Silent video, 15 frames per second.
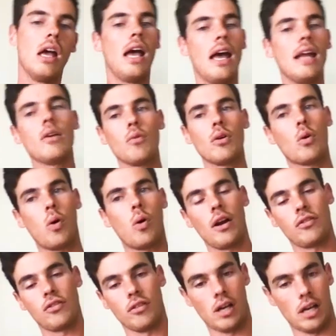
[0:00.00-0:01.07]
and it
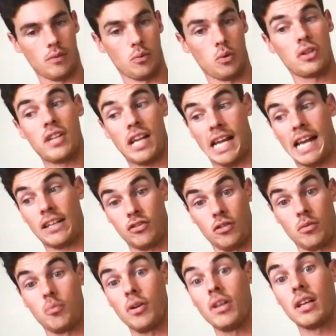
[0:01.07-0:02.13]
requires a lot of work to actually
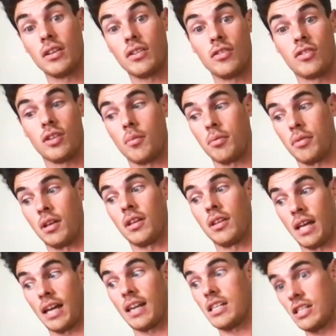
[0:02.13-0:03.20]
bring it to something
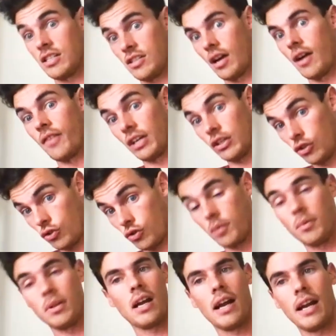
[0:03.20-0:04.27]
that is of
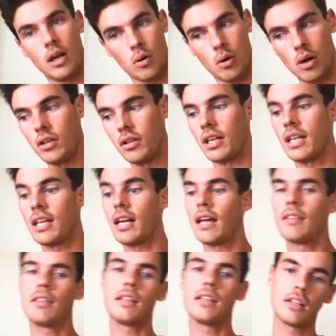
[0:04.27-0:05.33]
extremely high quality. And
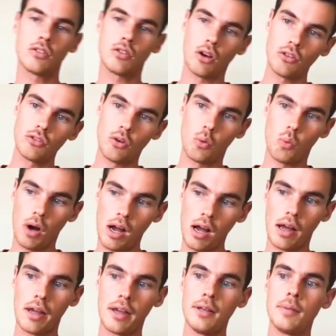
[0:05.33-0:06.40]
I think that's also
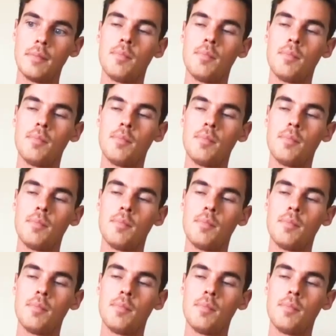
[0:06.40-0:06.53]
why